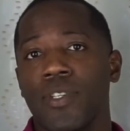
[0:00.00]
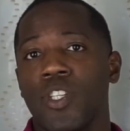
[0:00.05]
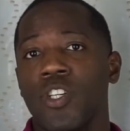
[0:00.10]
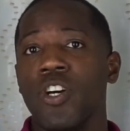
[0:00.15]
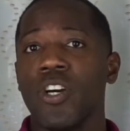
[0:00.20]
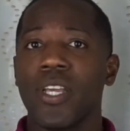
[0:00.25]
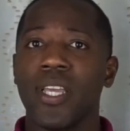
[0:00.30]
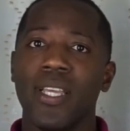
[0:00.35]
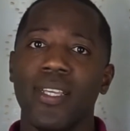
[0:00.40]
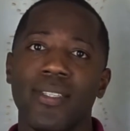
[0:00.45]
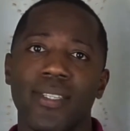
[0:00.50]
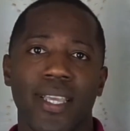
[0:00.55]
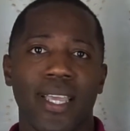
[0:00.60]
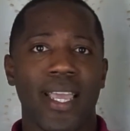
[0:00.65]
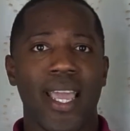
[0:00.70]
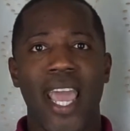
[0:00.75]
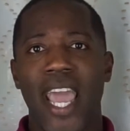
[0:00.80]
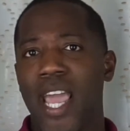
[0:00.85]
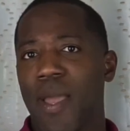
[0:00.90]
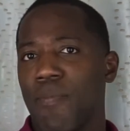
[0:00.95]
cookies
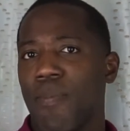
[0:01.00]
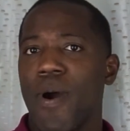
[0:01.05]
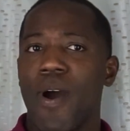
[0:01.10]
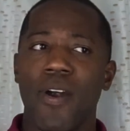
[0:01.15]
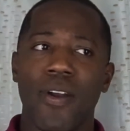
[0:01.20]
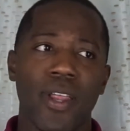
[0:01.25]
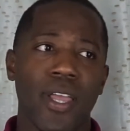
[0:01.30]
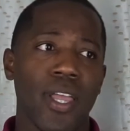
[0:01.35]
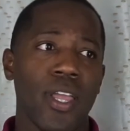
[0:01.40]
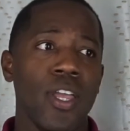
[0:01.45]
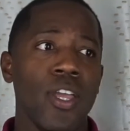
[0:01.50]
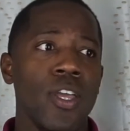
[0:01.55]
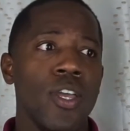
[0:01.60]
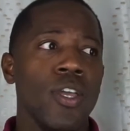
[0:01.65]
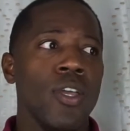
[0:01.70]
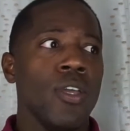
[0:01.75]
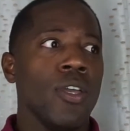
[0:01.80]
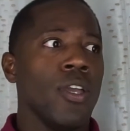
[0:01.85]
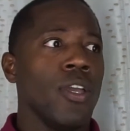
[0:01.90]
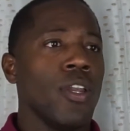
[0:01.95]
and cake party,
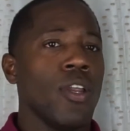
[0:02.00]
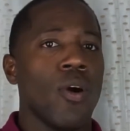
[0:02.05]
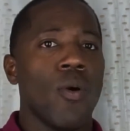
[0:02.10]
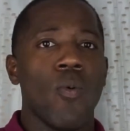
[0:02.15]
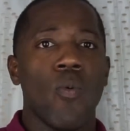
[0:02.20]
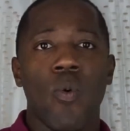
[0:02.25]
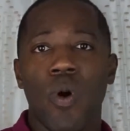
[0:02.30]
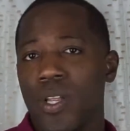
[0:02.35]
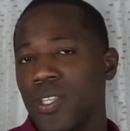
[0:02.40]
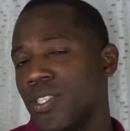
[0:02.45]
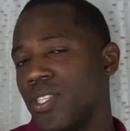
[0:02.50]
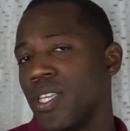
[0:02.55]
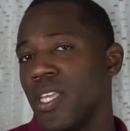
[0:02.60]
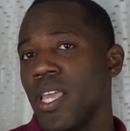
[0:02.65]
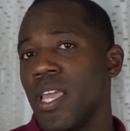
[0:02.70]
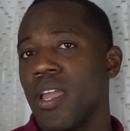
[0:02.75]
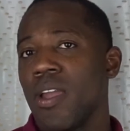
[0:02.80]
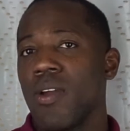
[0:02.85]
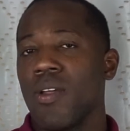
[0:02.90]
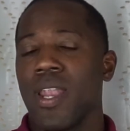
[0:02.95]
once a
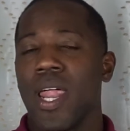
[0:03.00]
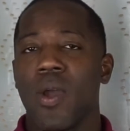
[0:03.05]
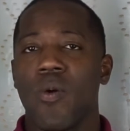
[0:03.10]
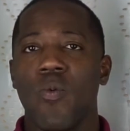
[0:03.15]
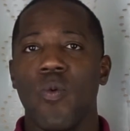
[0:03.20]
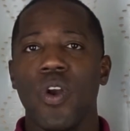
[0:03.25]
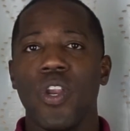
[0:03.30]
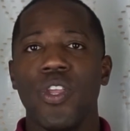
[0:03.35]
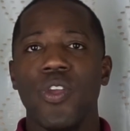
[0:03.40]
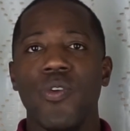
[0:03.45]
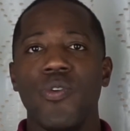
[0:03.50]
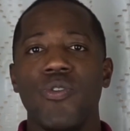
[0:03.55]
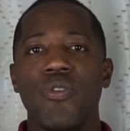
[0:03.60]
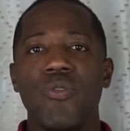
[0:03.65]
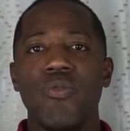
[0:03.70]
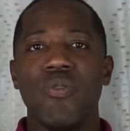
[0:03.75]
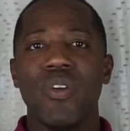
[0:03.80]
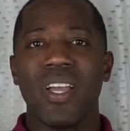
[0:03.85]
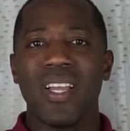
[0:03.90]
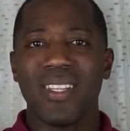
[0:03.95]
year. Like, what do you
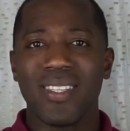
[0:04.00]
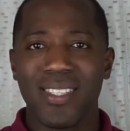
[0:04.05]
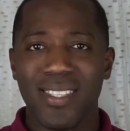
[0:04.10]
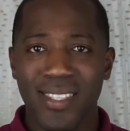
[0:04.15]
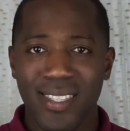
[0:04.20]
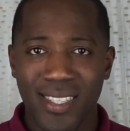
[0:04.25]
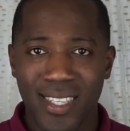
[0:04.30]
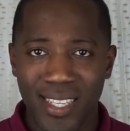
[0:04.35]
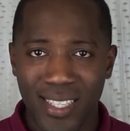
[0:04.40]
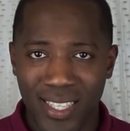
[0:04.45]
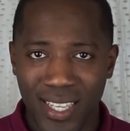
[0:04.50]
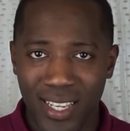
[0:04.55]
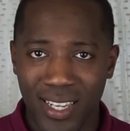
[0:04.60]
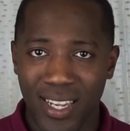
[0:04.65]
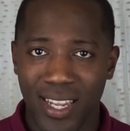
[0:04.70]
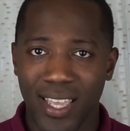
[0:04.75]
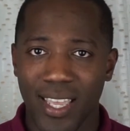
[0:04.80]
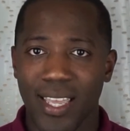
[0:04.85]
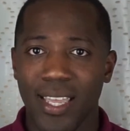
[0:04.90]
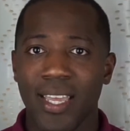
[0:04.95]
do
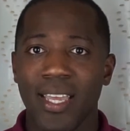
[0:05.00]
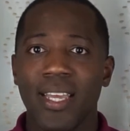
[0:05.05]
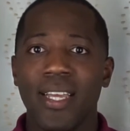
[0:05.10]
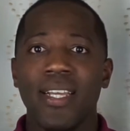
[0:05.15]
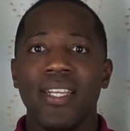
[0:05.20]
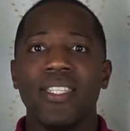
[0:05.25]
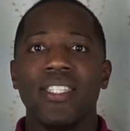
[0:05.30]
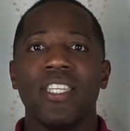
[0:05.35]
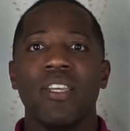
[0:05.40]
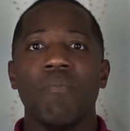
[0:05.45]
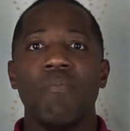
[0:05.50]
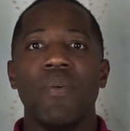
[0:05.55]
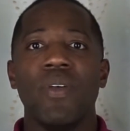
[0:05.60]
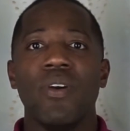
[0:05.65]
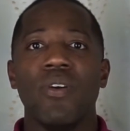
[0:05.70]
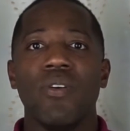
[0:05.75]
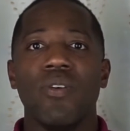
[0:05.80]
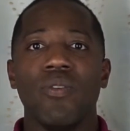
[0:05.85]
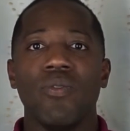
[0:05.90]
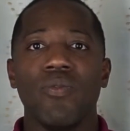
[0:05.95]
consistently to
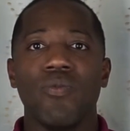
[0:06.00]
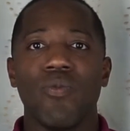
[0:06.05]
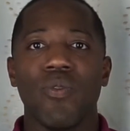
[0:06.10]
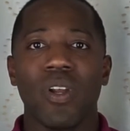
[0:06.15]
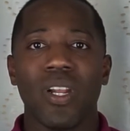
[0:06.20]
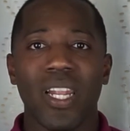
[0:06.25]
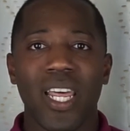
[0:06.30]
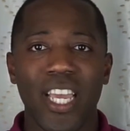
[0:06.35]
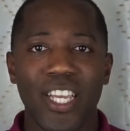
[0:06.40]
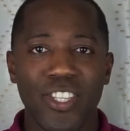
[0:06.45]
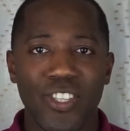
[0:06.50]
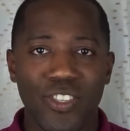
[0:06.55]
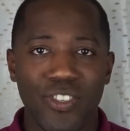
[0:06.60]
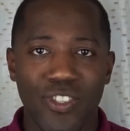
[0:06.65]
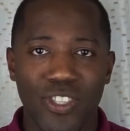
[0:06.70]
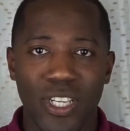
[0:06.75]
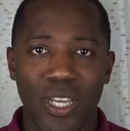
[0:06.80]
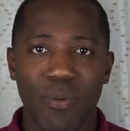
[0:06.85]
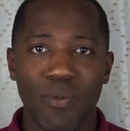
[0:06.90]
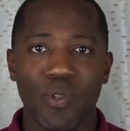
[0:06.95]
build
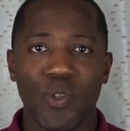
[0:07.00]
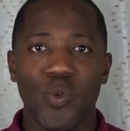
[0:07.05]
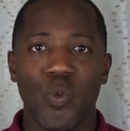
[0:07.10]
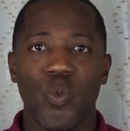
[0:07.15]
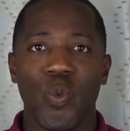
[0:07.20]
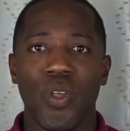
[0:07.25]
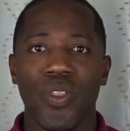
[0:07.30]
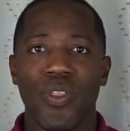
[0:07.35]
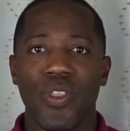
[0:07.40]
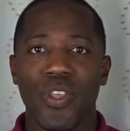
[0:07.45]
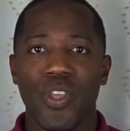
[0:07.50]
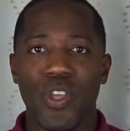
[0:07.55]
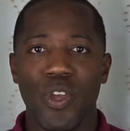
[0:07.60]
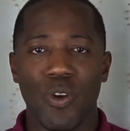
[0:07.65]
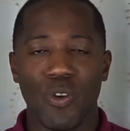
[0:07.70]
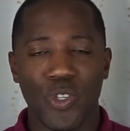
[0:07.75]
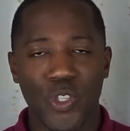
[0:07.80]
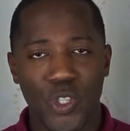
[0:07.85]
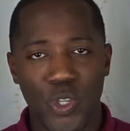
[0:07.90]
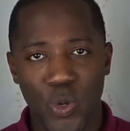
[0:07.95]
relationships with
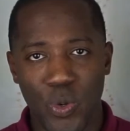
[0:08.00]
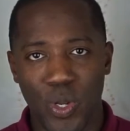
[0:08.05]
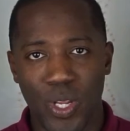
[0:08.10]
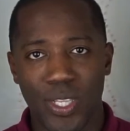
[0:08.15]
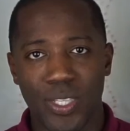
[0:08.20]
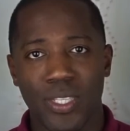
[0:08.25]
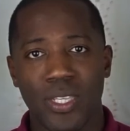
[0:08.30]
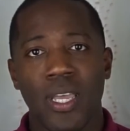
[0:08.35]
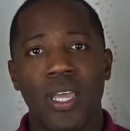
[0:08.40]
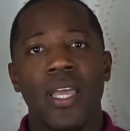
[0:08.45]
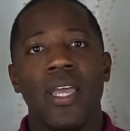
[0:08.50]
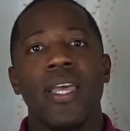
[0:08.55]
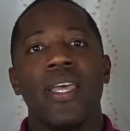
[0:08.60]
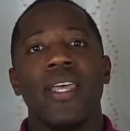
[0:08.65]
your students?